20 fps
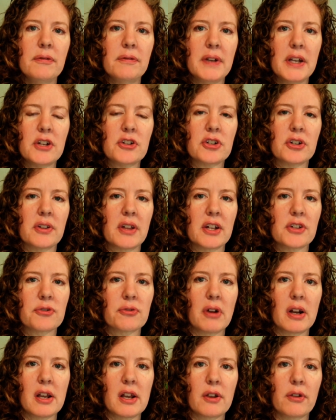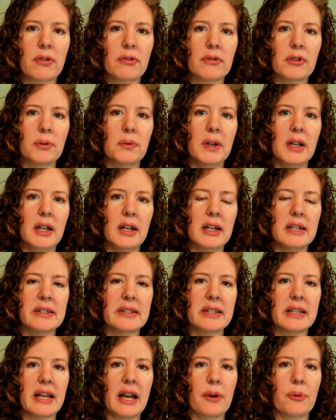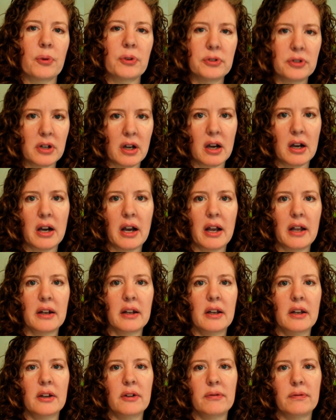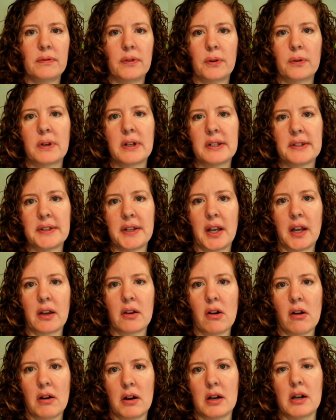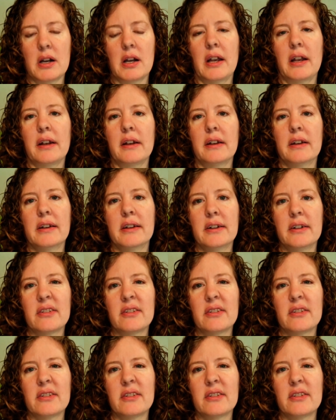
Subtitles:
feature that's running through it is that we're not focusing on